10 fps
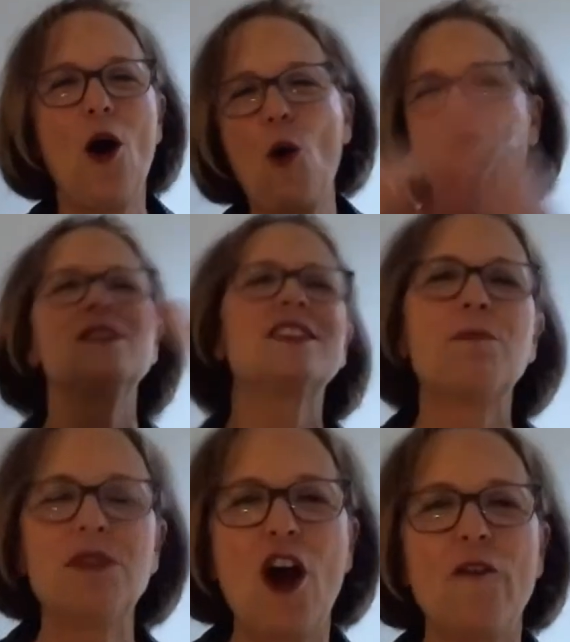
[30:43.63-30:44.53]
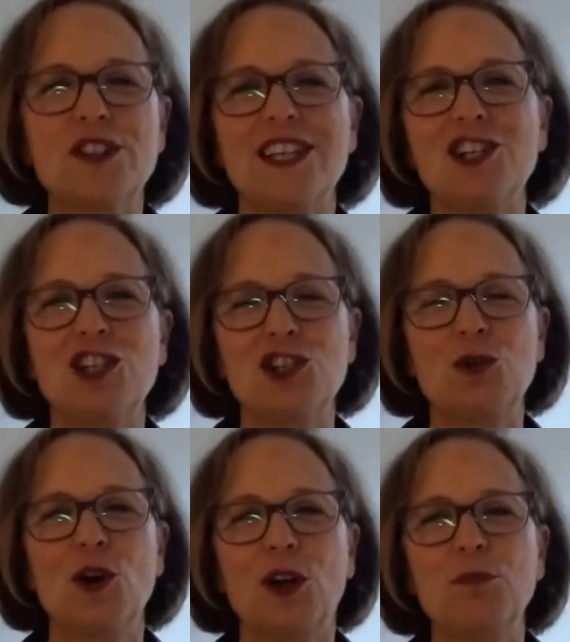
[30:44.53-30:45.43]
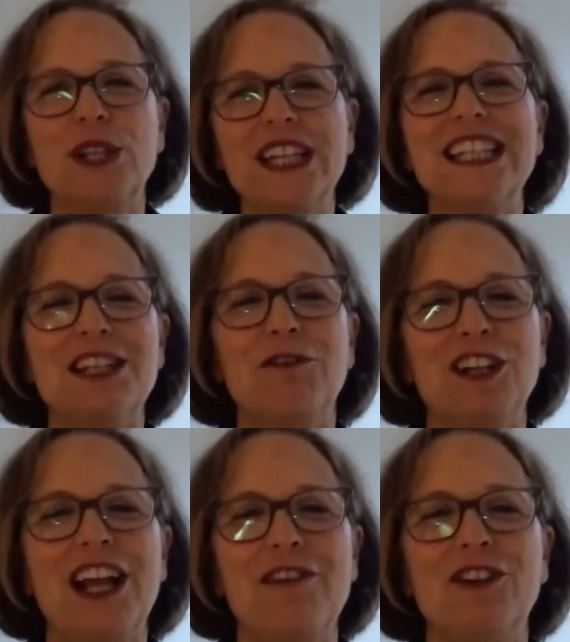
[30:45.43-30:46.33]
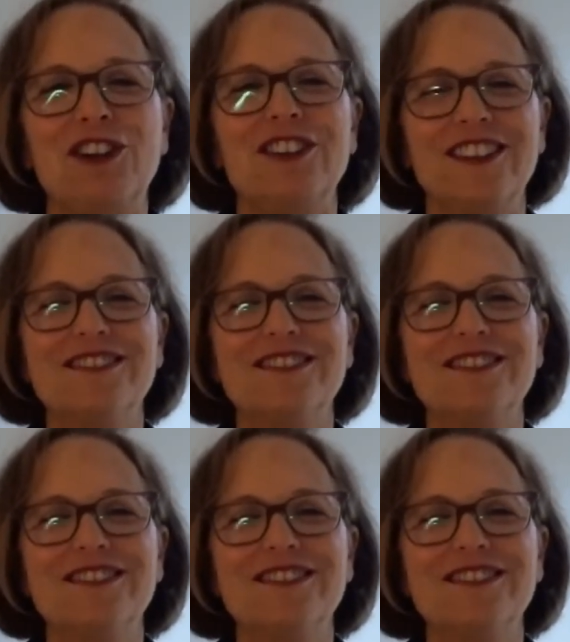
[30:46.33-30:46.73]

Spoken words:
opens up the conversation to a completely different level.